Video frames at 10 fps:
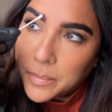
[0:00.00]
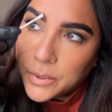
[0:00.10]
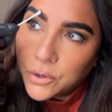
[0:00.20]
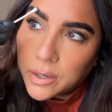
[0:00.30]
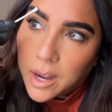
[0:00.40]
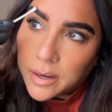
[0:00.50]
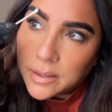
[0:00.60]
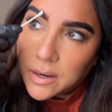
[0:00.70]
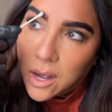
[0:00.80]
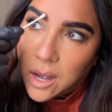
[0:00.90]
your
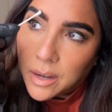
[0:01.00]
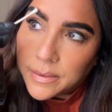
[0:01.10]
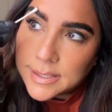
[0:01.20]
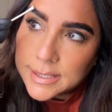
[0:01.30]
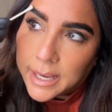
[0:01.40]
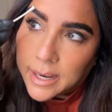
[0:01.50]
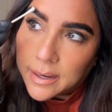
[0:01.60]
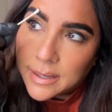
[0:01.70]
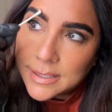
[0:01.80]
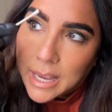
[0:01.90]
cotton on the
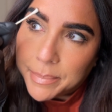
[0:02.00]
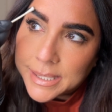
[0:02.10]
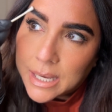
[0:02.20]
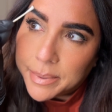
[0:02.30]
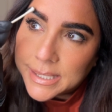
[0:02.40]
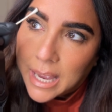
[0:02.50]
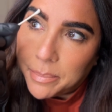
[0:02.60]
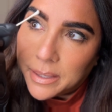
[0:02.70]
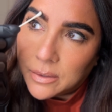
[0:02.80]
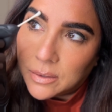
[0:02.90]
skin, tapping,
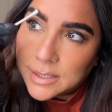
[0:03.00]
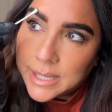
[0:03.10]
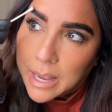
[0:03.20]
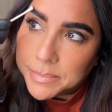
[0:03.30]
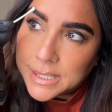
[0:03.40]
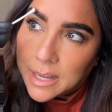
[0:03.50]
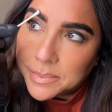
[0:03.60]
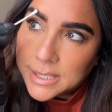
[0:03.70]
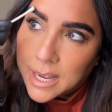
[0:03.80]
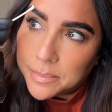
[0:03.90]
little
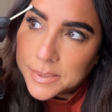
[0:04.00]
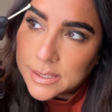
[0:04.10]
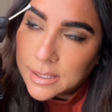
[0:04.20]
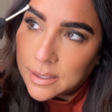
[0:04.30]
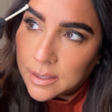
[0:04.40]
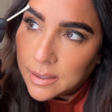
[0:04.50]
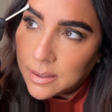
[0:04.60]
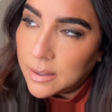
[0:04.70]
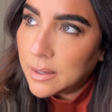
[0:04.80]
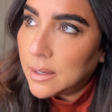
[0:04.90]
taps.
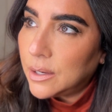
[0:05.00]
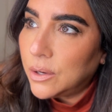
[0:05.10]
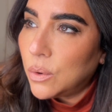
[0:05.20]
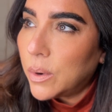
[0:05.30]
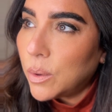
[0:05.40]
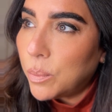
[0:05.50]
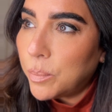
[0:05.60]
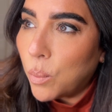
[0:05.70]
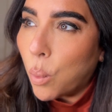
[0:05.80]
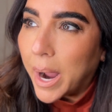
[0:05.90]
You don't want to
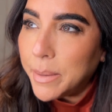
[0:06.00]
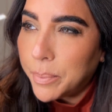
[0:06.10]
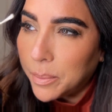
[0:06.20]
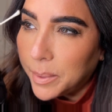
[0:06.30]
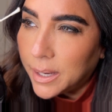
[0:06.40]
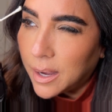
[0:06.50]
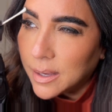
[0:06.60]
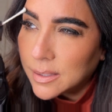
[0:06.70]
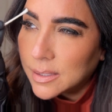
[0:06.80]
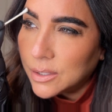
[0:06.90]
wipe
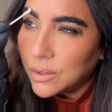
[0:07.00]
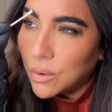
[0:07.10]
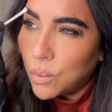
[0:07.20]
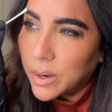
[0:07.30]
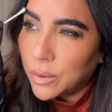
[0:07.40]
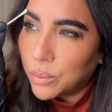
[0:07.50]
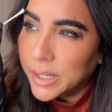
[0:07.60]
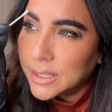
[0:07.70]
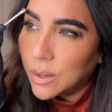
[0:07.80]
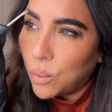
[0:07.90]
because you don't want to
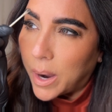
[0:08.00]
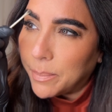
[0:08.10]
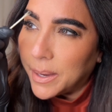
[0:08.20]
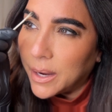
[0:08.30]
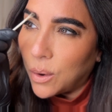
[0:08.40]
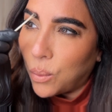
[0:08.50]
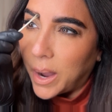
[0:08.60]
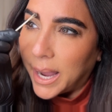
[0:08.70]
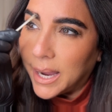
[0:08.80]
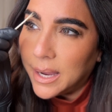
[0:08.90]
risk wiping
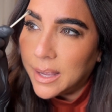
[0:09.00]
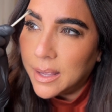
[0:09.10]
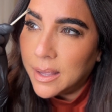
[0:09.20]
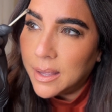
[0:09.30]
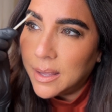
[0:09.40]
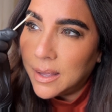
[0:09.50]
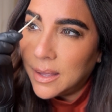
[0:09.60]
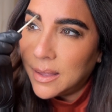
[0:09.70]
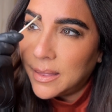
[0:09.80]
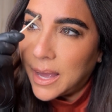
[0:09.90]
away
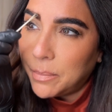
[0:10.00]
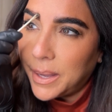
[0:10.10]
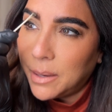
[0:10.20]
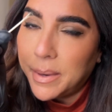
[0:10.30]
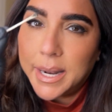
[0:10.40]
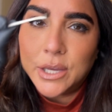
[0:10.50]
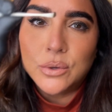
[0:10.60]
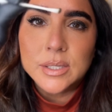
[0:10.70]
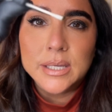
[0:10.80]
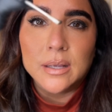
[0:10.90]
that pigment. And you
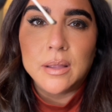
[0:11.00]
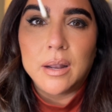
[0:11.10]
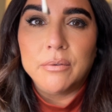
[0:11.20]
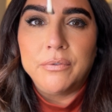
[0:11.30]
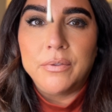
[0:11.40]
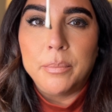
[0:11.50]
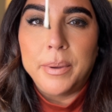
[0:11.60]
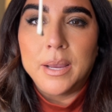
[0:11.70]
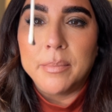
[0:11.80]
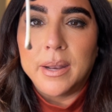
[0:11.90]
see a lot of the
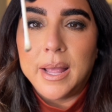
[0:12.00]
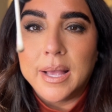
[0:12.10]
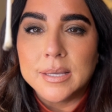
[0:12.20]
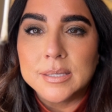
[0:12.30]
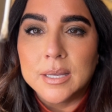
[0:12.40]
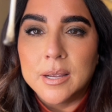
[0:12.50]
pigment has